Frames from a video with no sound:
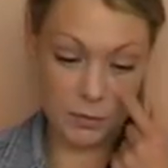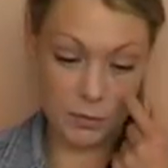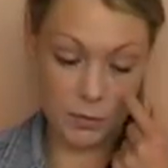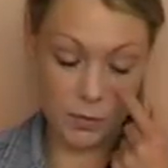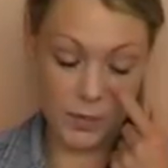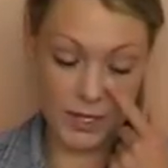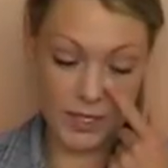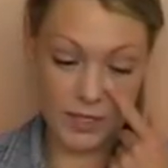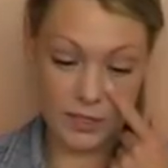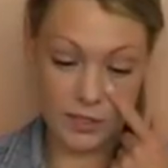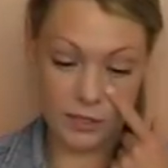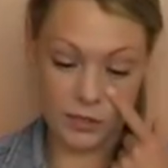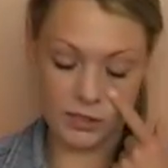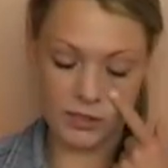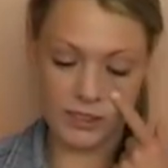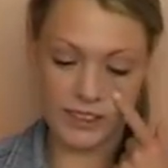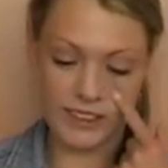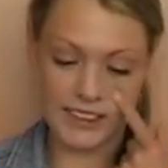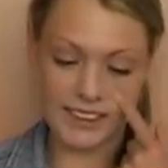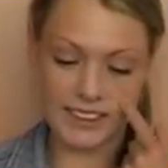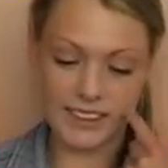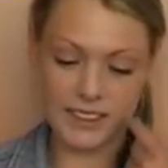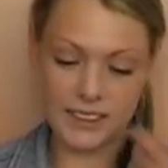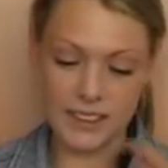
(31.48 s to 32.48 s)
quite
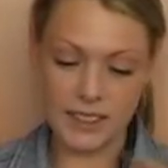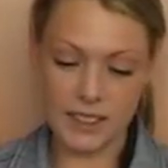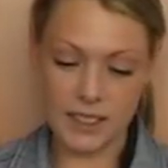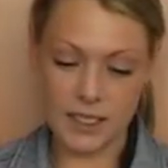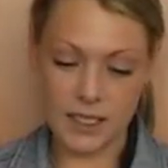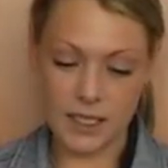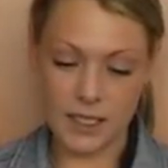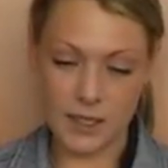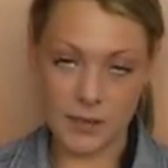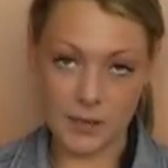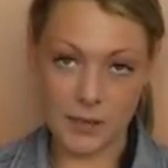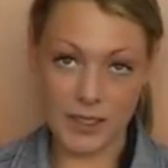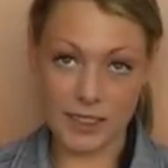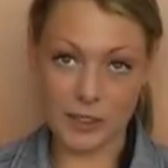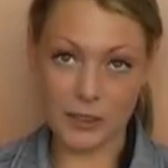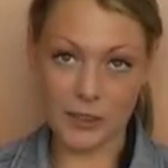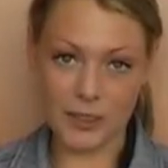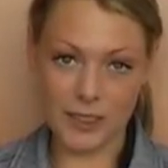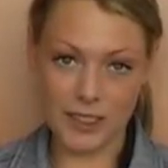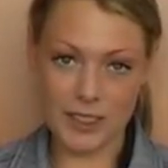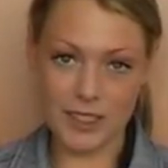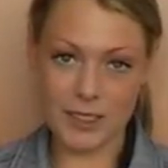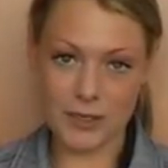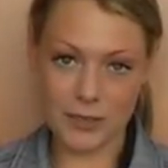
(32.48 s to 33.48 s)
suddenly. And when I
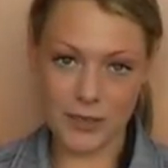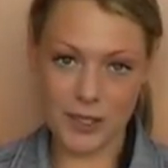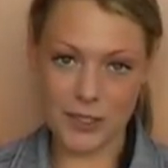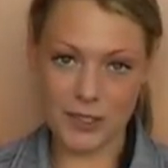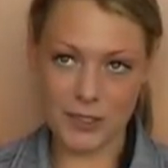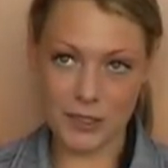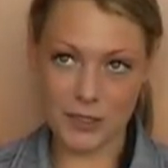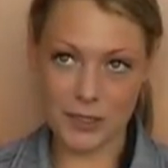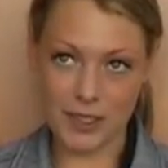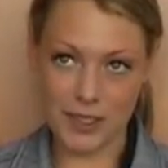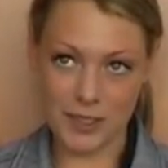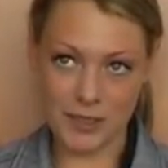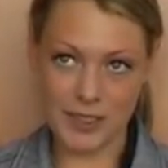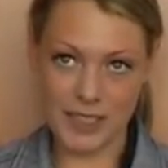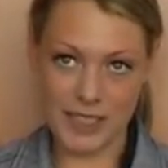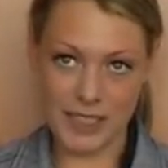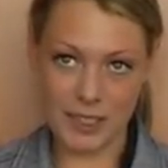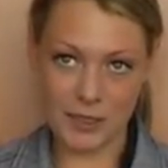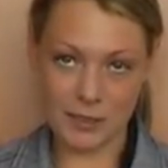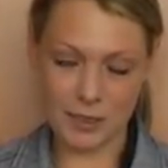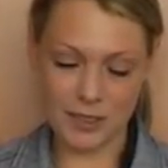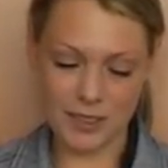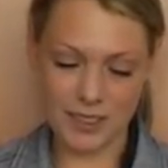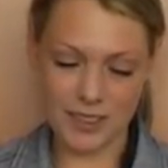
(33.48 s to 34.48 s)
look at this photograph
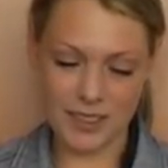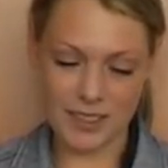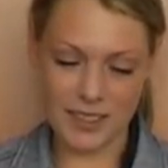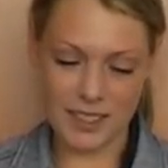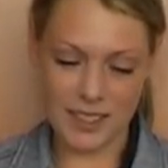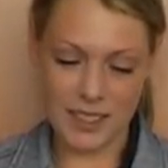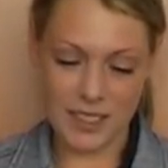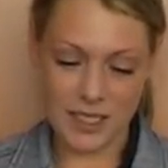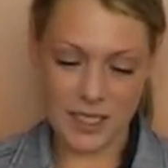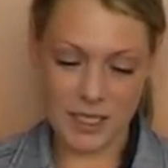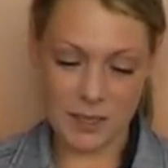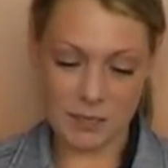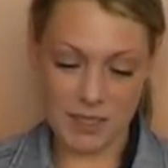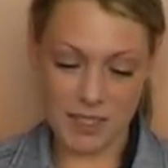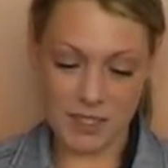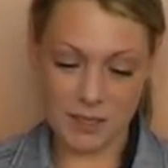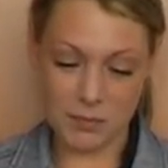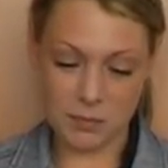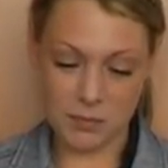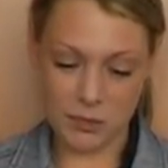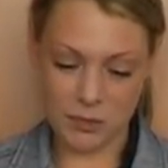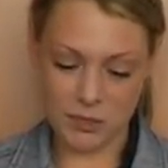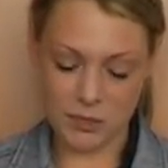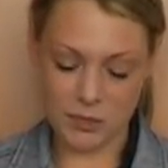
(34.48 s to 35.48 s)
now, it
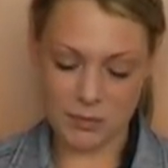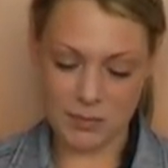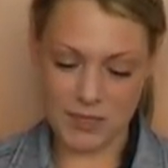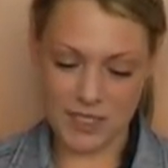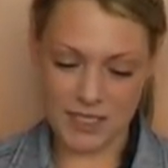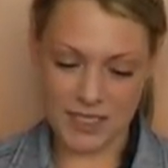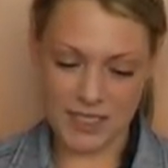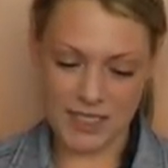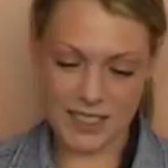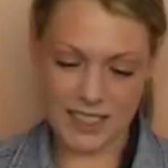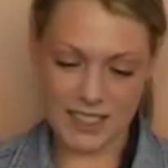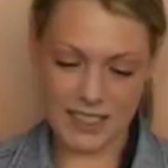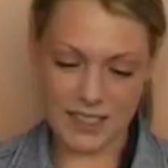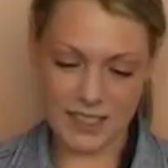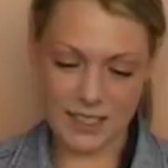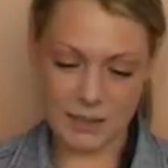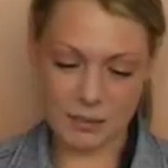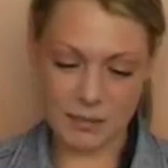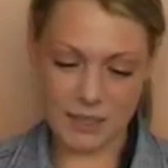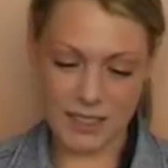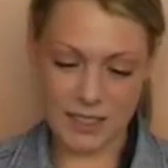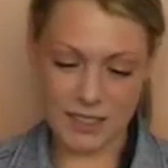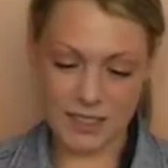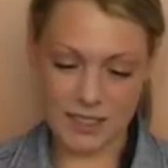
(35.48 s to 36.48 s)
means more to me than
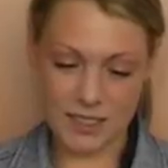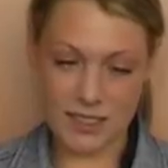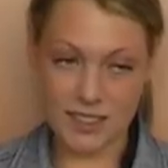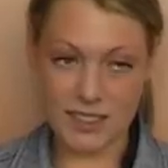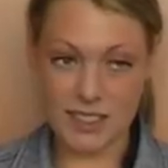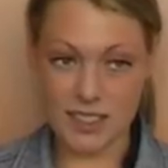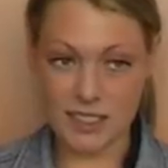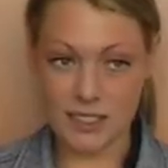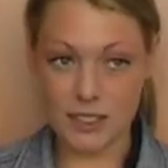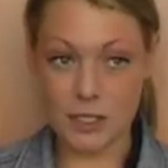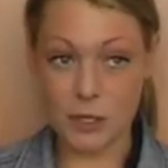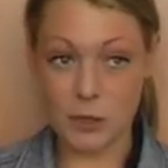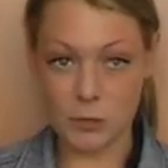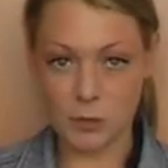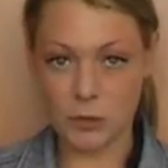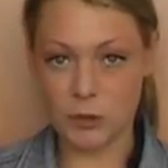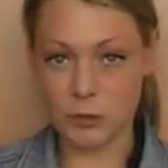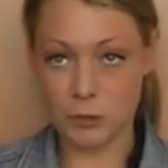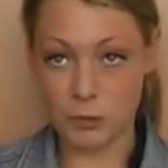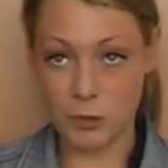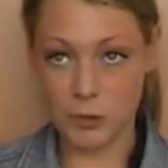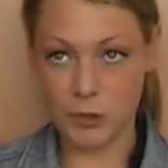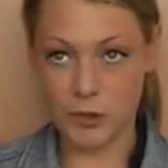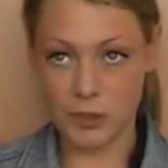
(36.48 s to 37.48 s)
anything because I see so
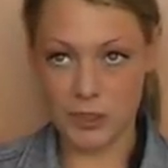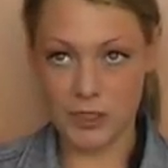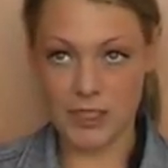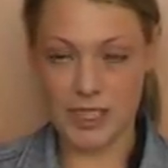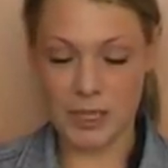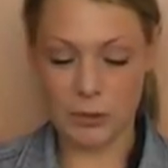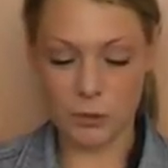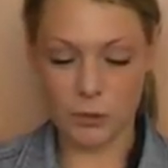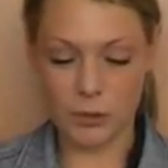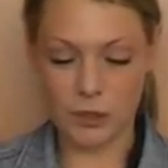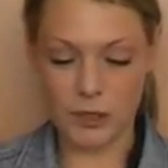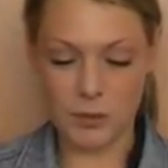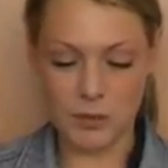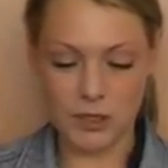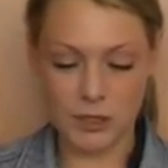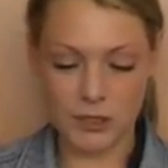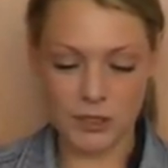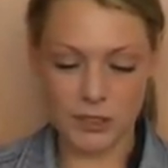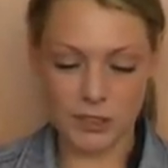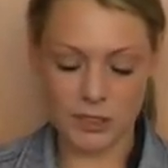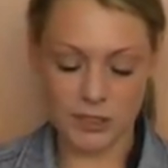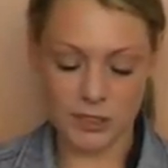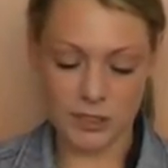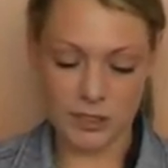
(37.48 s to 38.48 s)
much more than that one
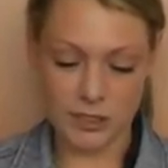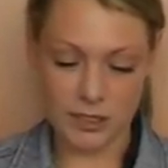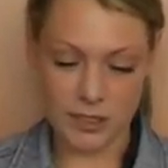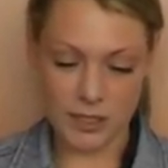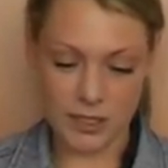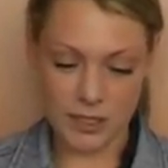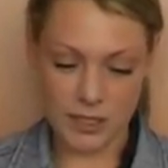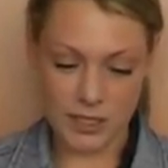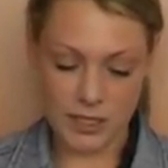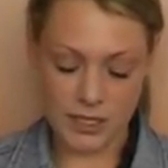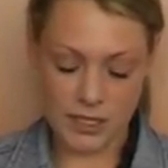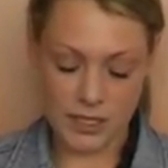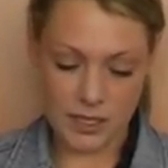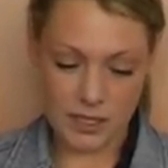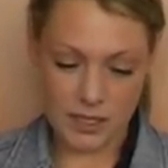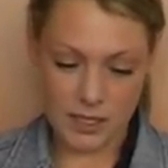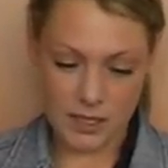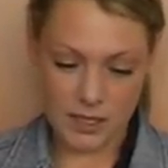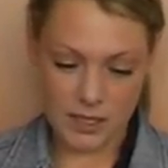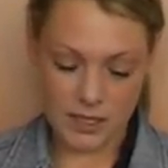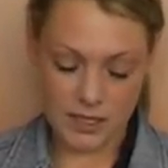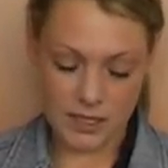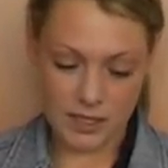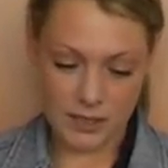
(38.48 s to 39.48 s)
emotion.
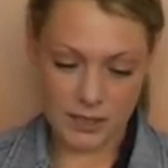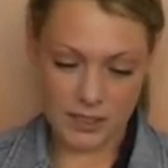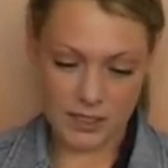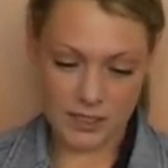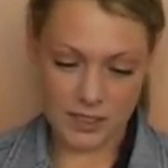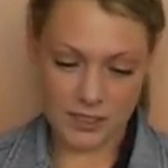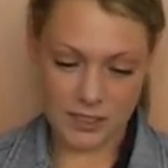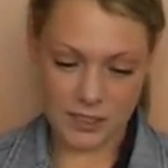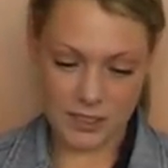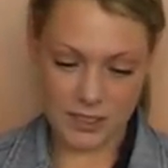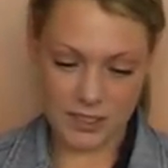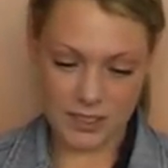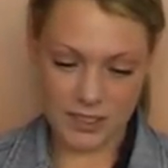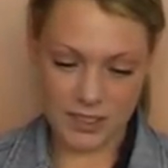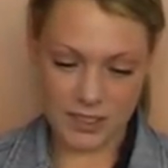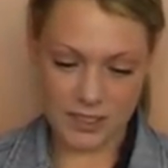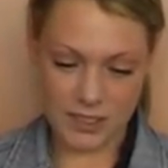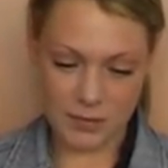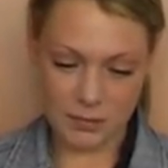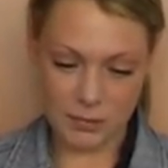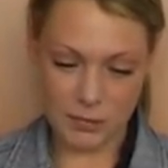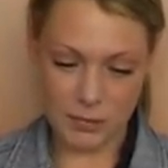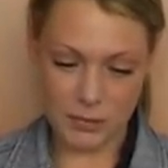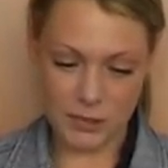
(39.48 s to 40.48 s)
You know, I don't just see
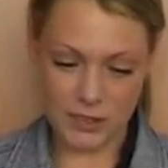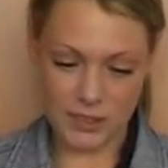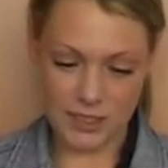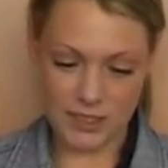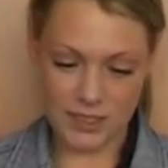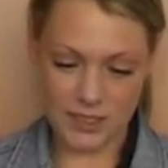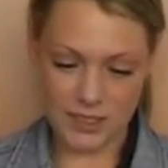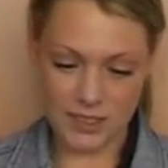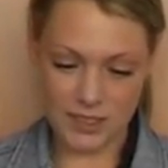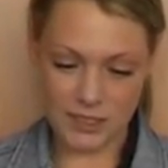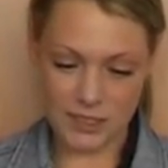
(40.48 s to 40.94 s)
smugness, I